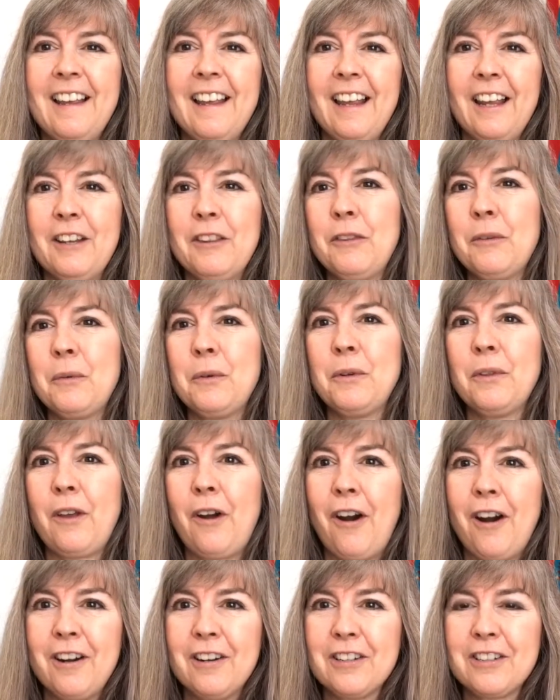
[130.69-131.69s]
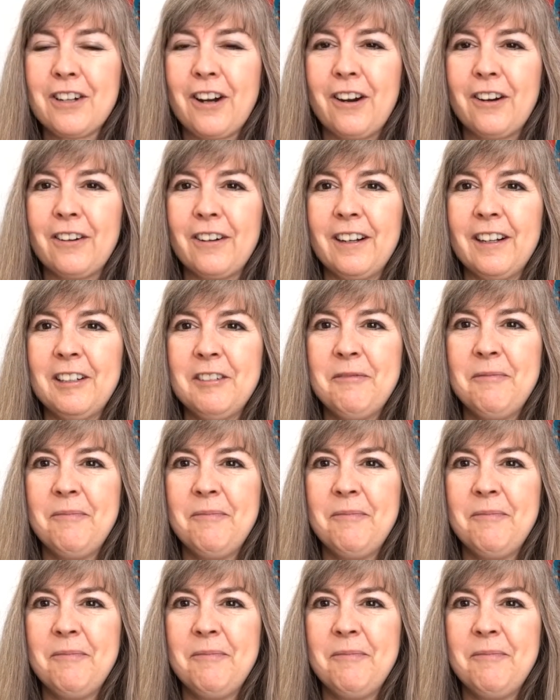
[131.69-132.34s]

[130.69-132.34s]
and through the heart chakra